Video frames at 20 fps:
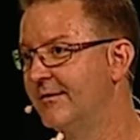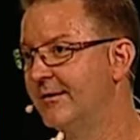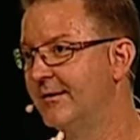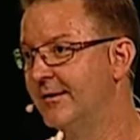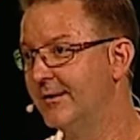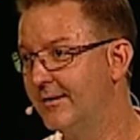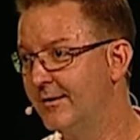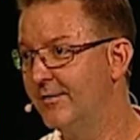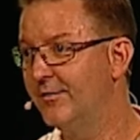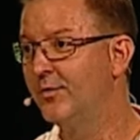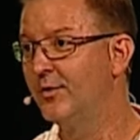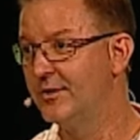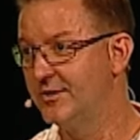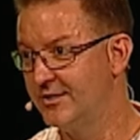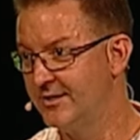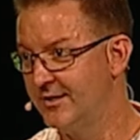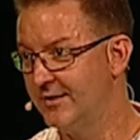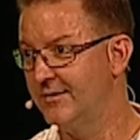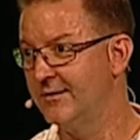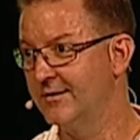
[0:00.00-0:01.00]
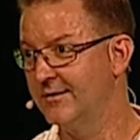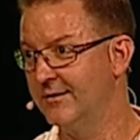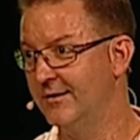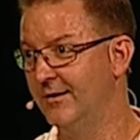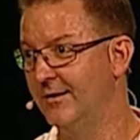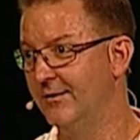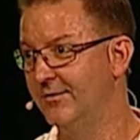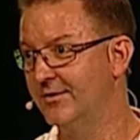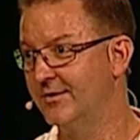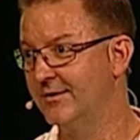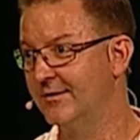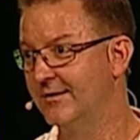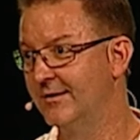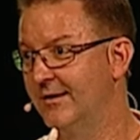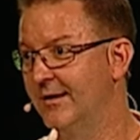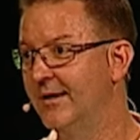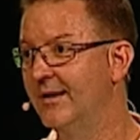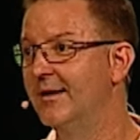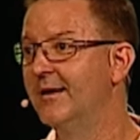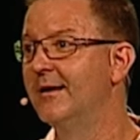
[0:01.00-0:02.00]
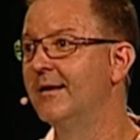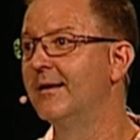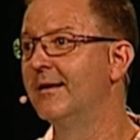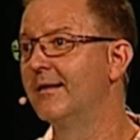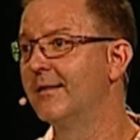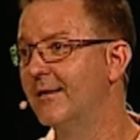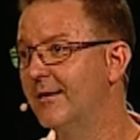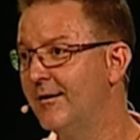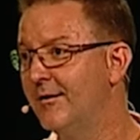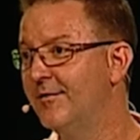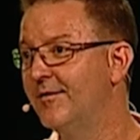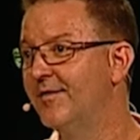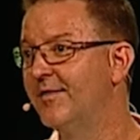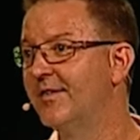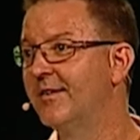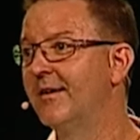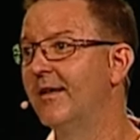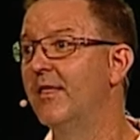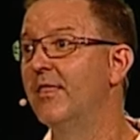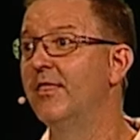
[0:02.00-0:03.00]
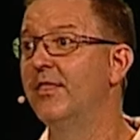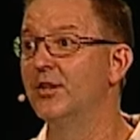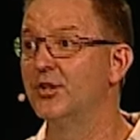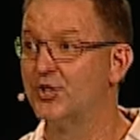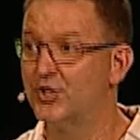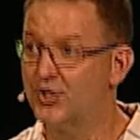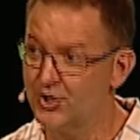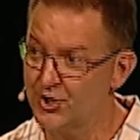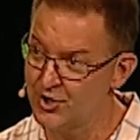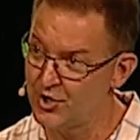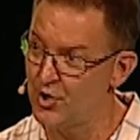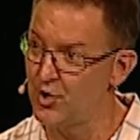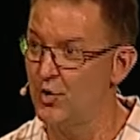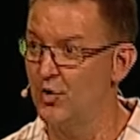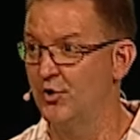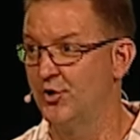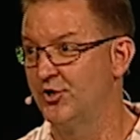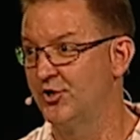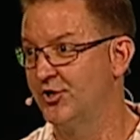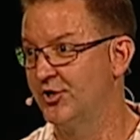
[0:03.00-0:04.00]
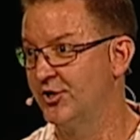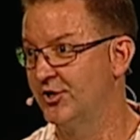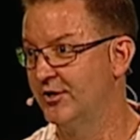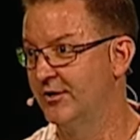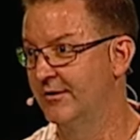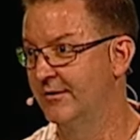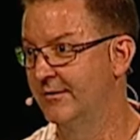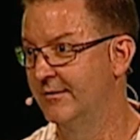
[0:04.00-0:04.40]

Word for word: love what Jesus loves. Love the church.